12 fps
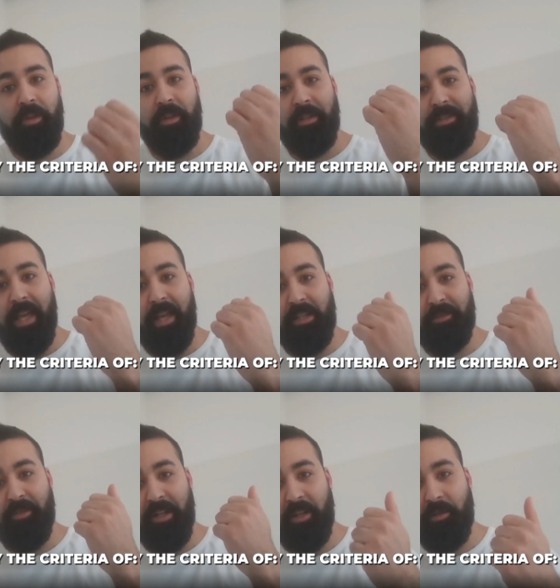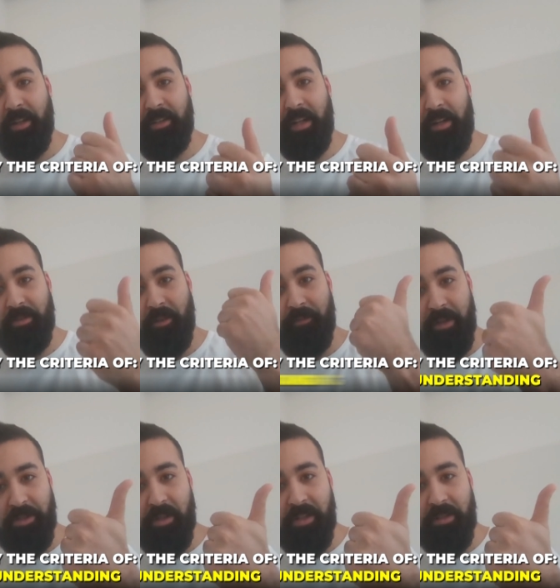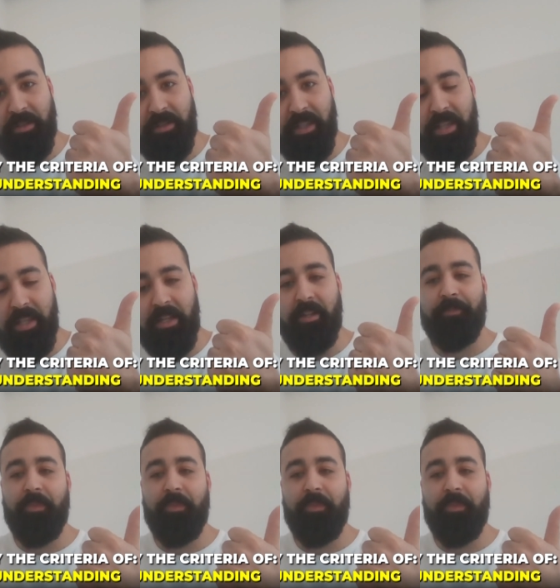satisfy the criteria of visual understanding